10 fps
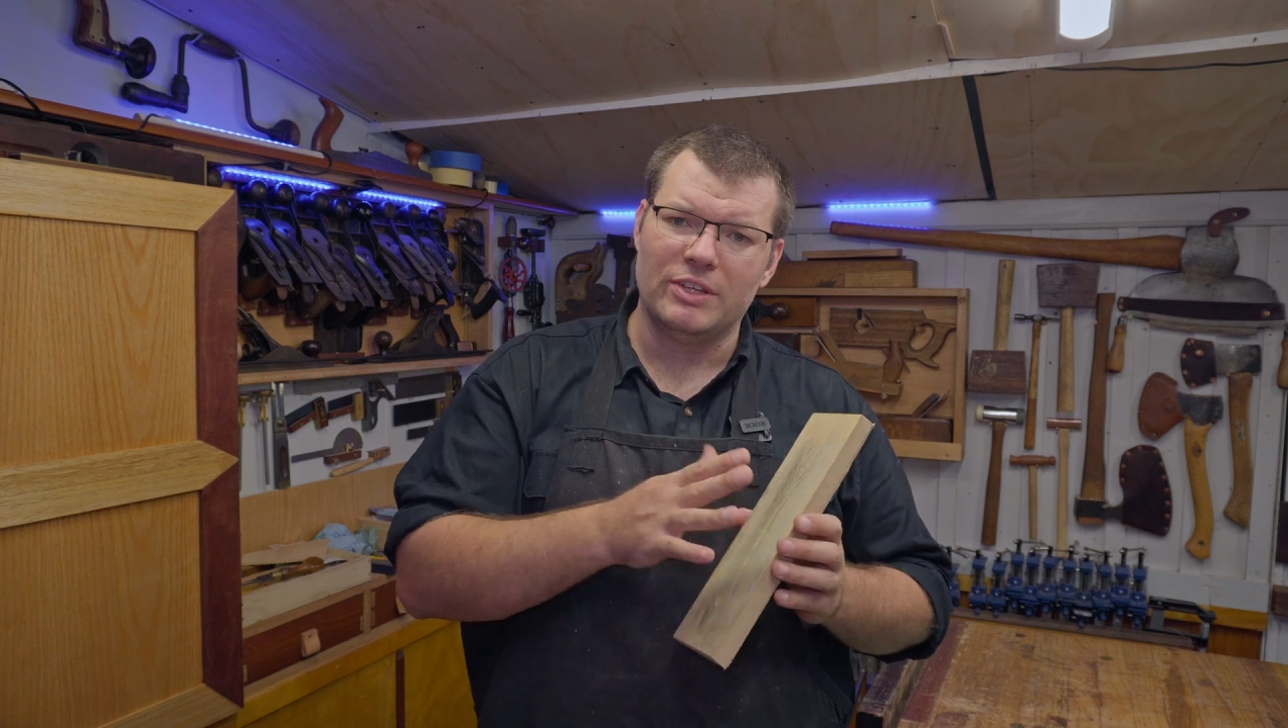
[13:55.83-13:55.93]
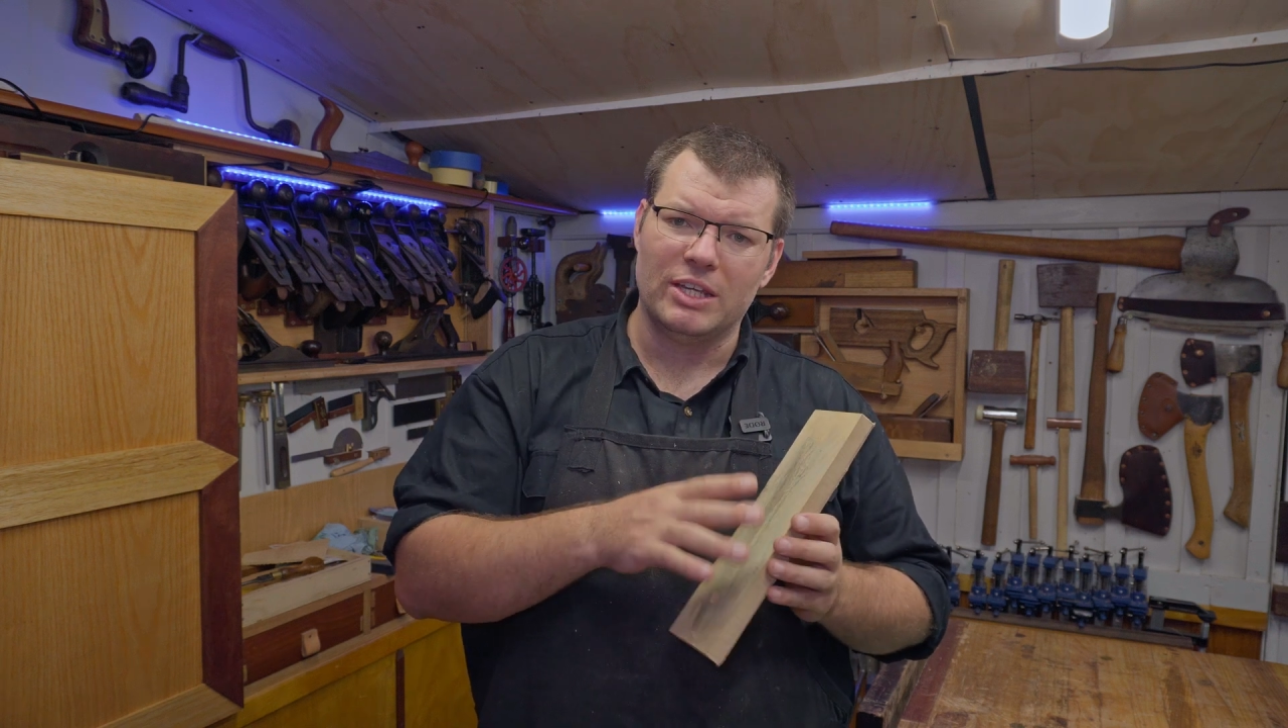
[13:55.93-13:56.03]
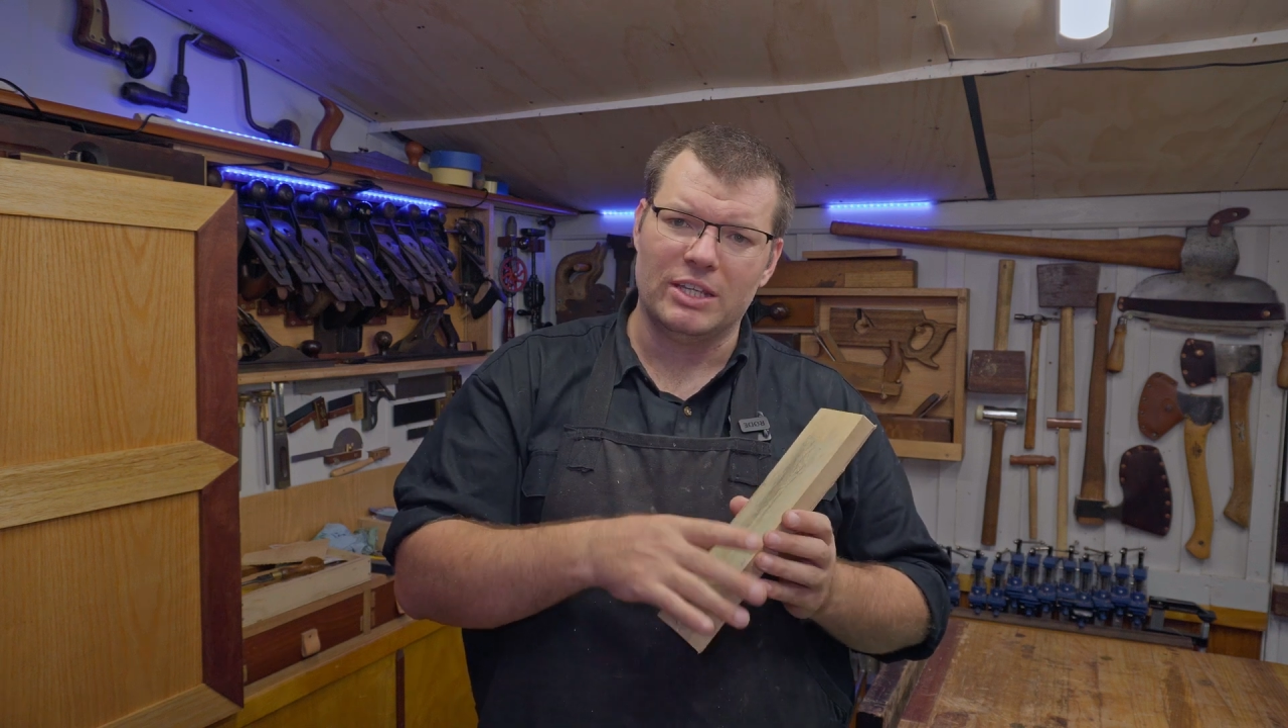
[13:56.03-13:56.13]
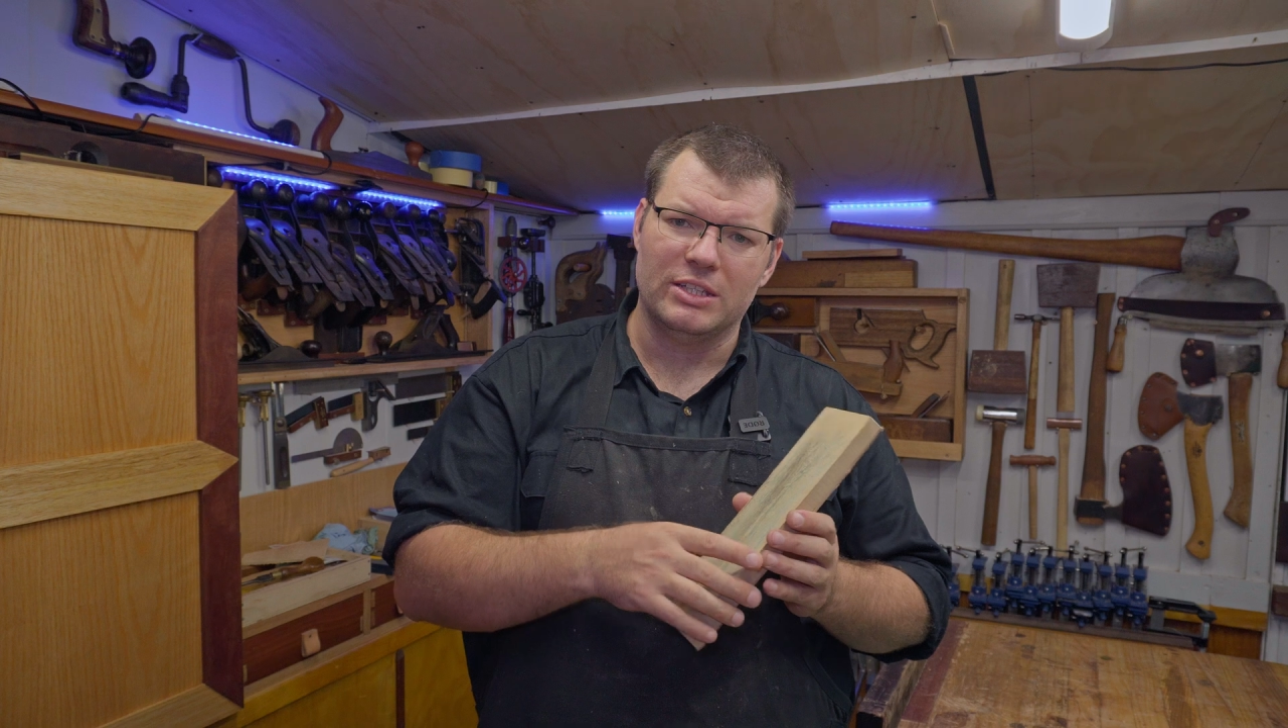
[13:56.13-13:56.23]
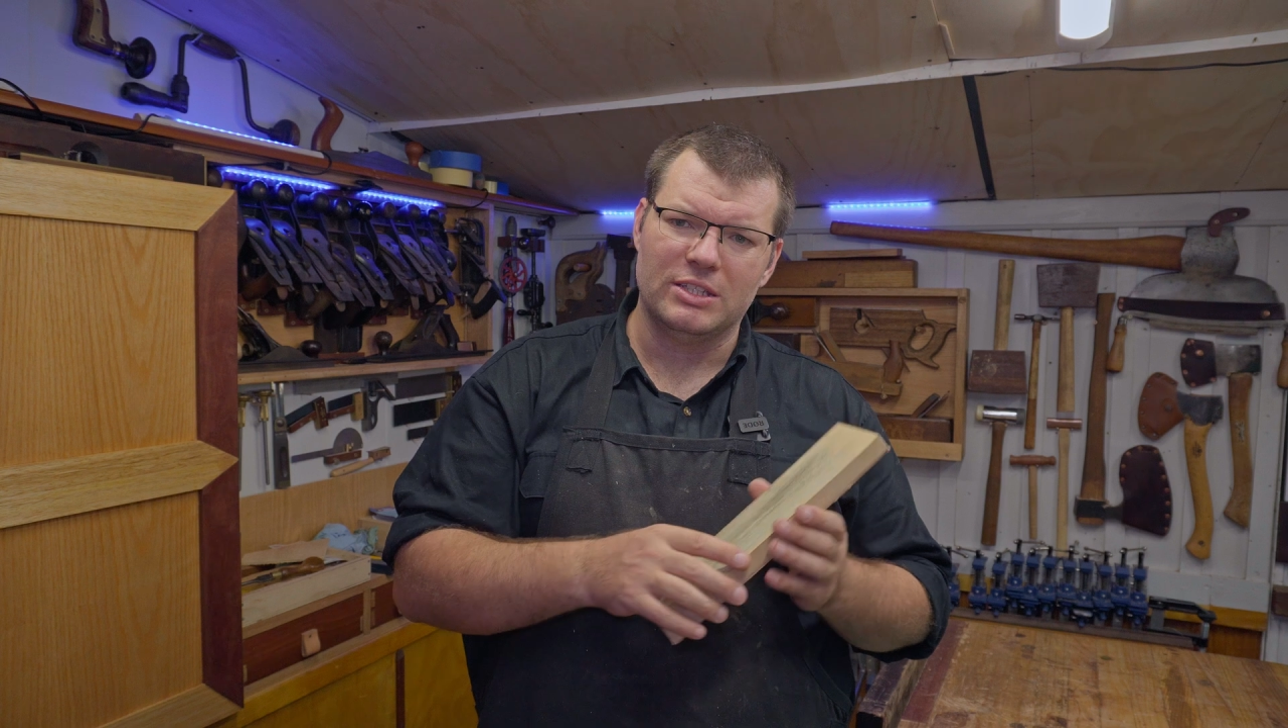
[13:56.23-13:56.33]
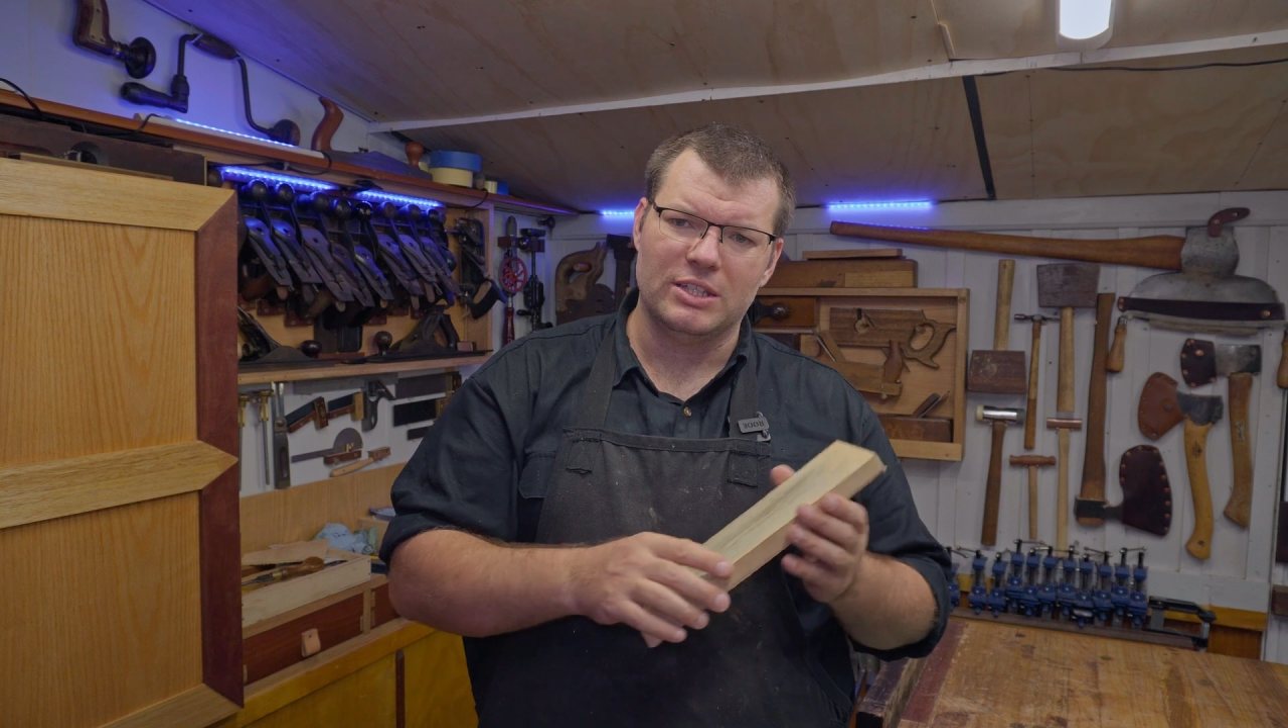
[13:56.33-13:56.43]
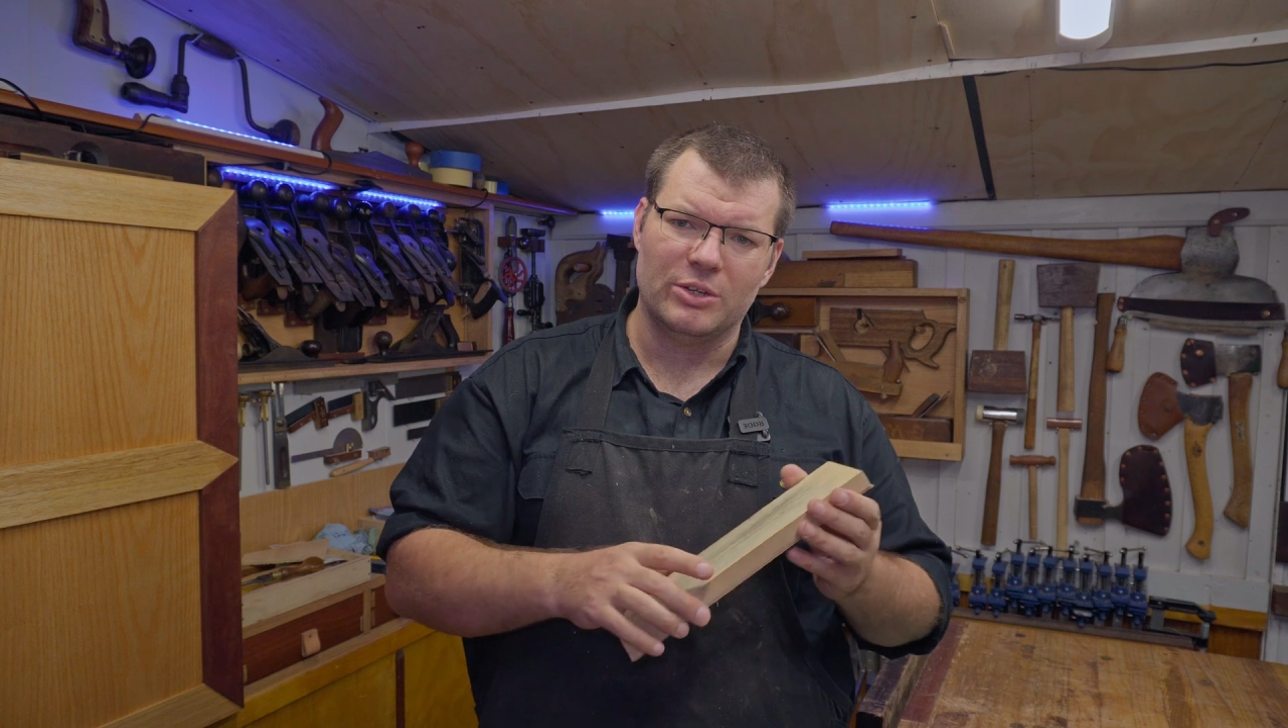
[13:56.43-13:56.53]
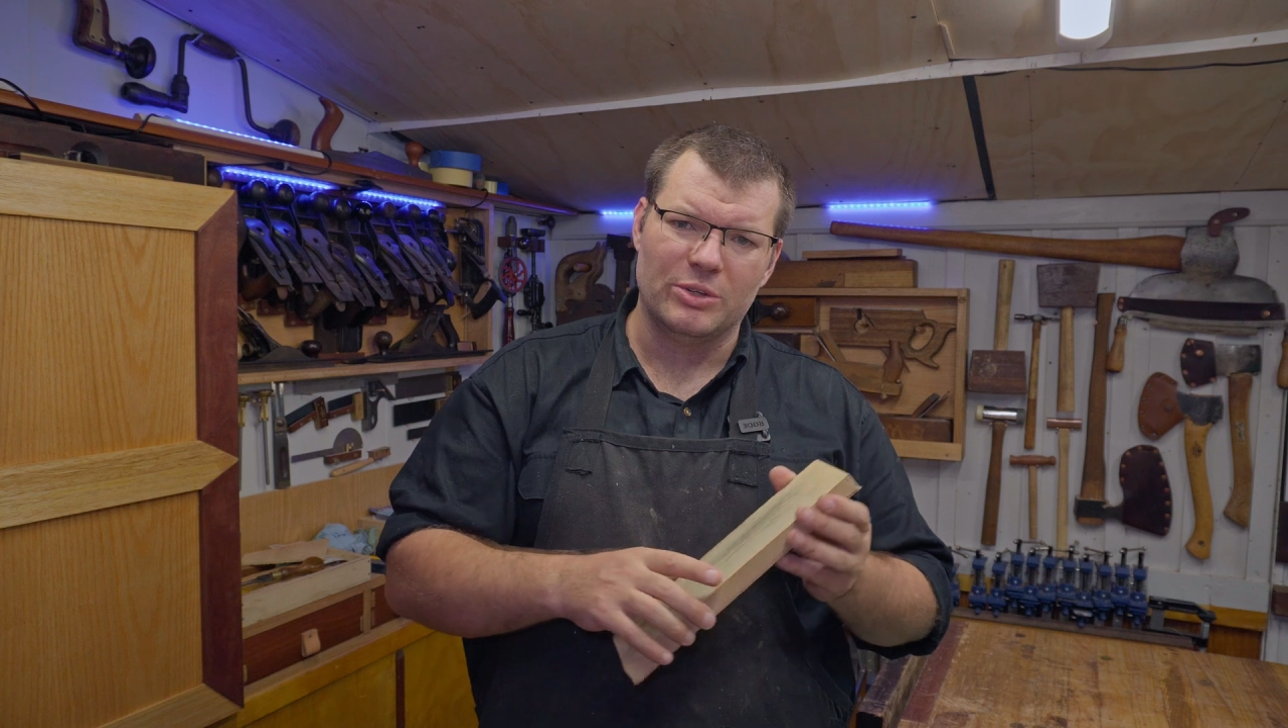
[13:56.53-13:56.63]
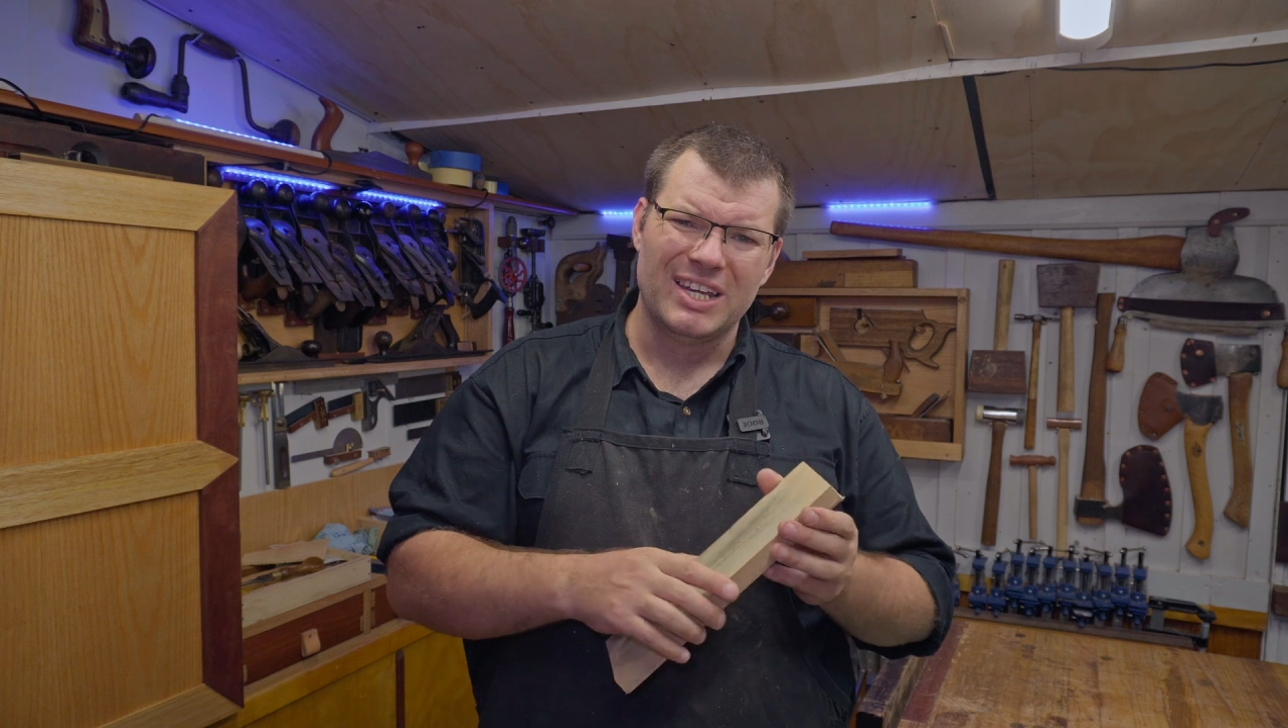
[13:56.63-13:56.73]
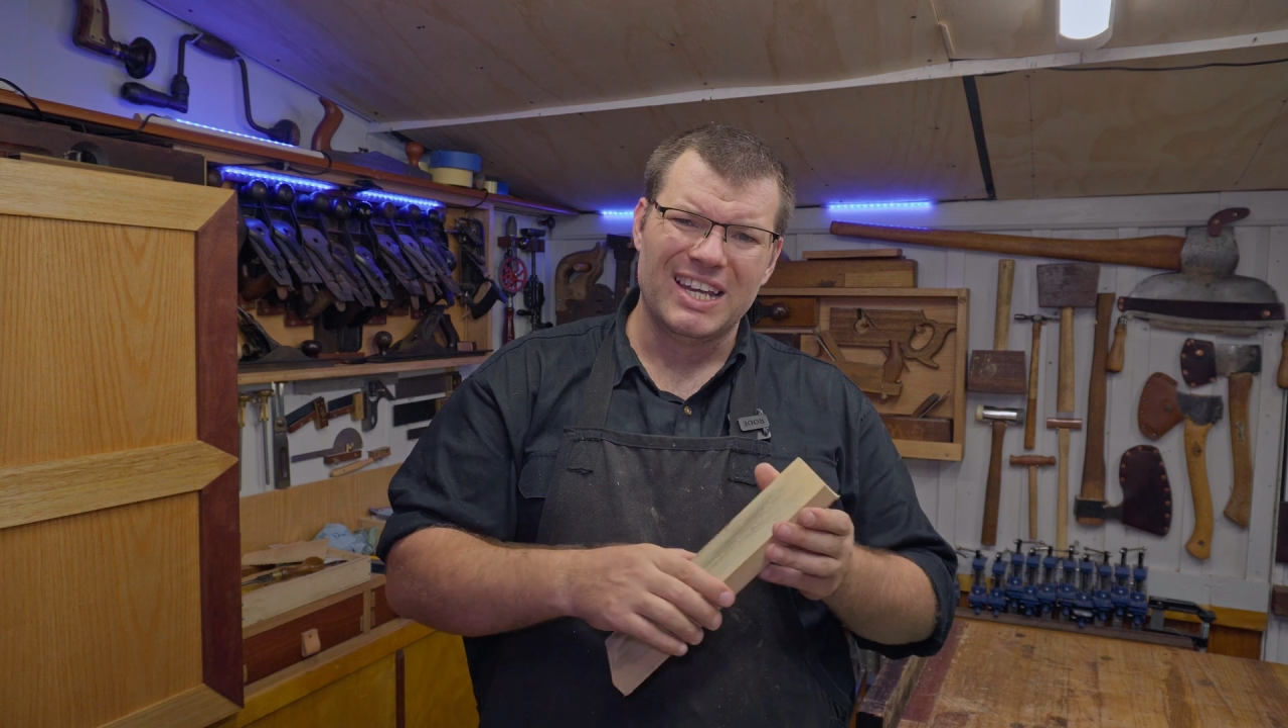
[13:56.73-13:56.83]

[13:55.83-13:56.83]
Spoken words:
and so